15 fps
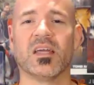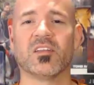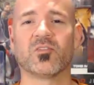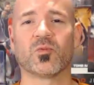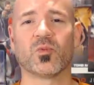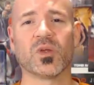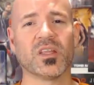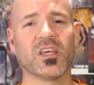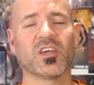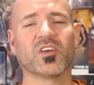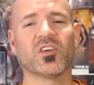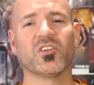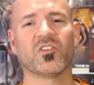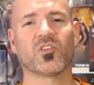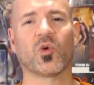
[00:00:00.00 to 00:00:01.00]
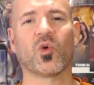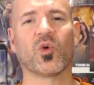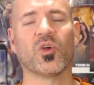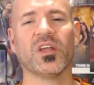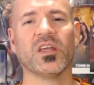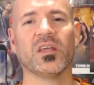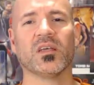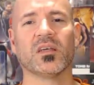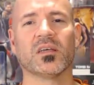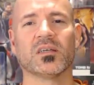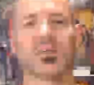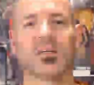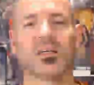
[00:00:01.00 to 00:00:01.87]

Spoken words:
It's really a good story.